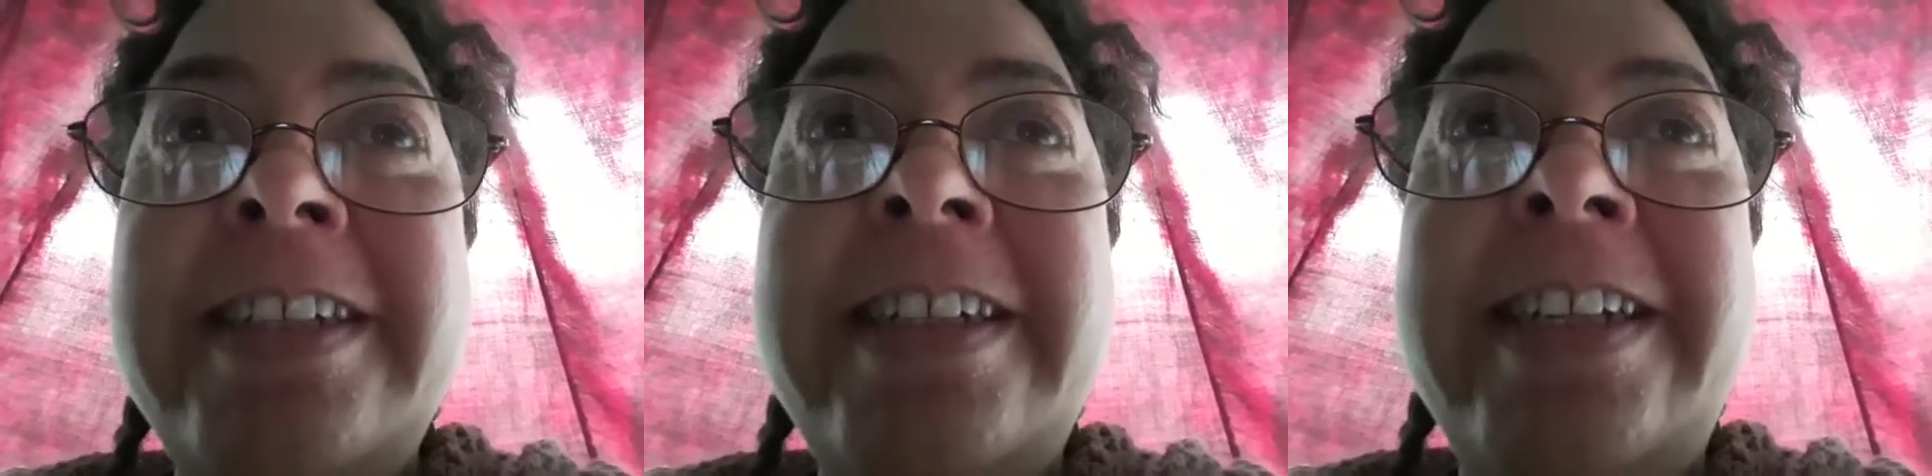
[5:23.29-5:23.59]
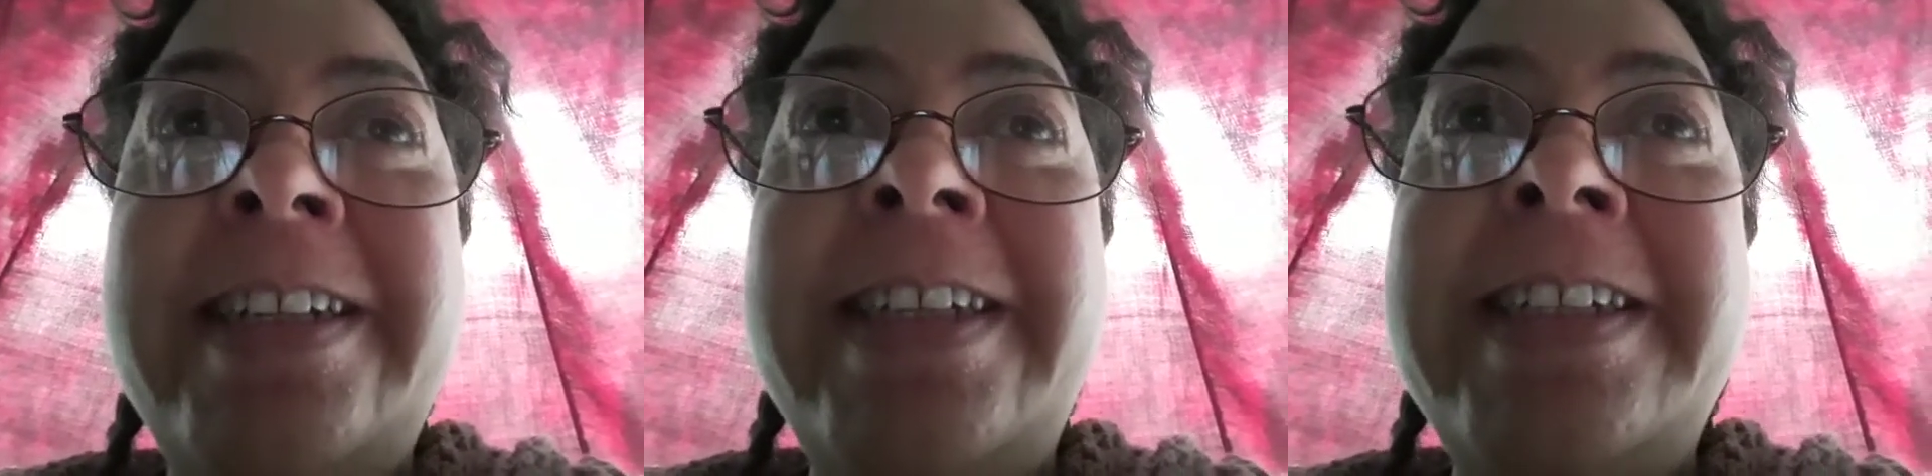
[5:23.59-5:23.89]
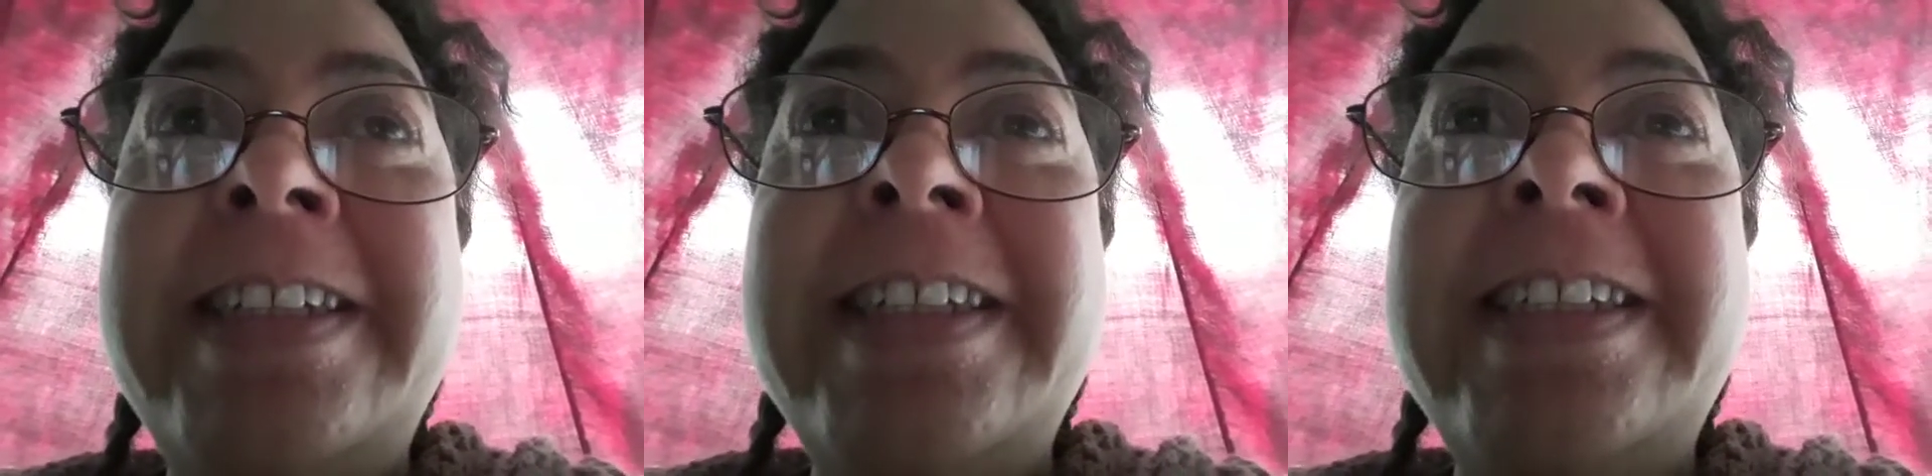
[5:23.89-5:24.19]
And
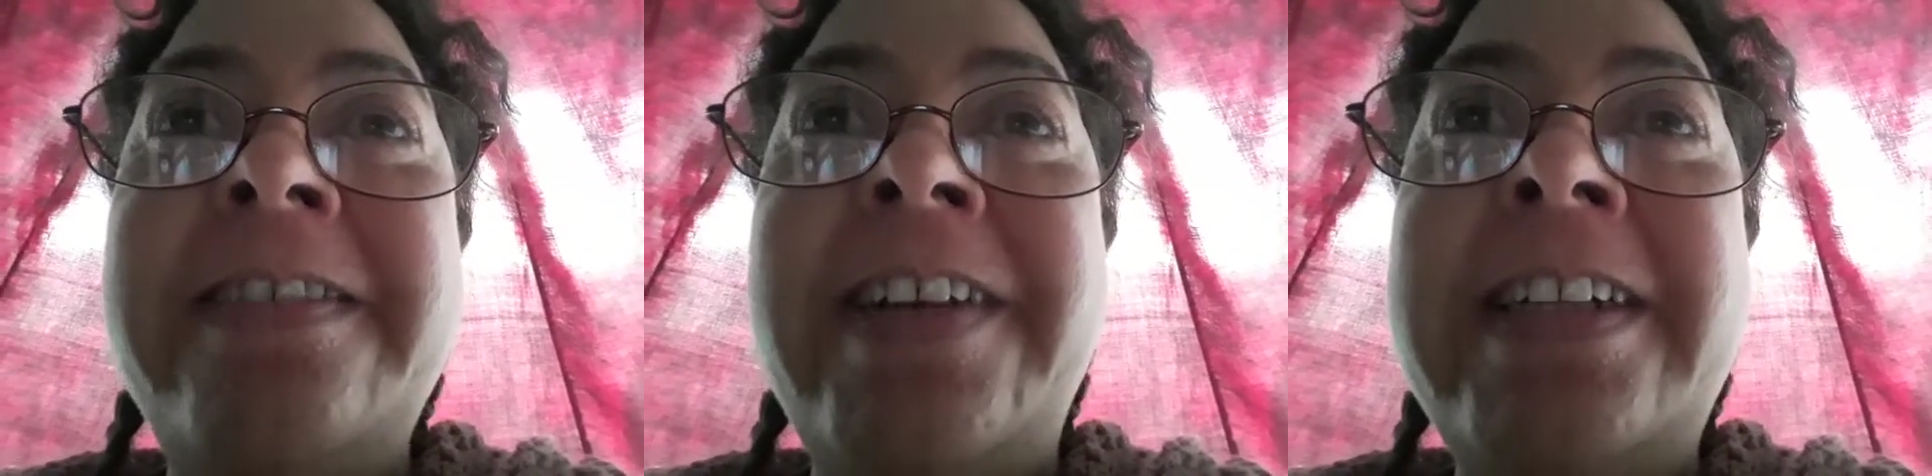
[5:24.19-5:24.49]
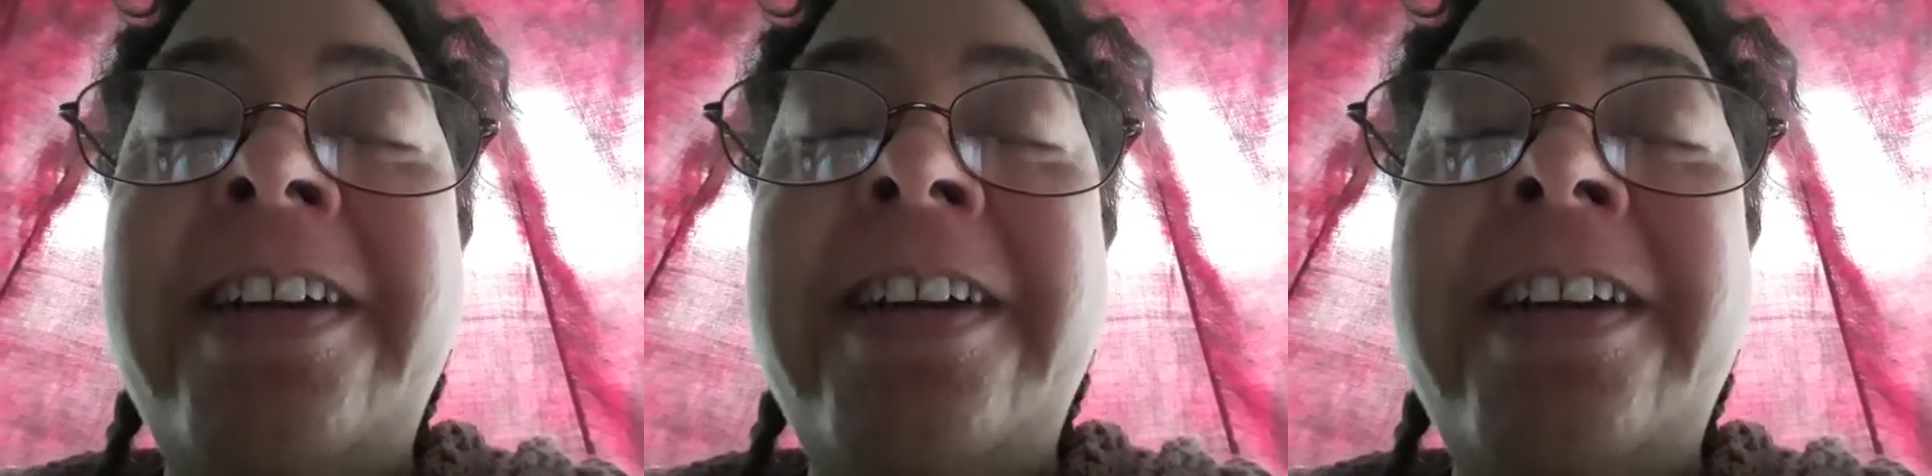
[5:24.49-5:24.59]
this is what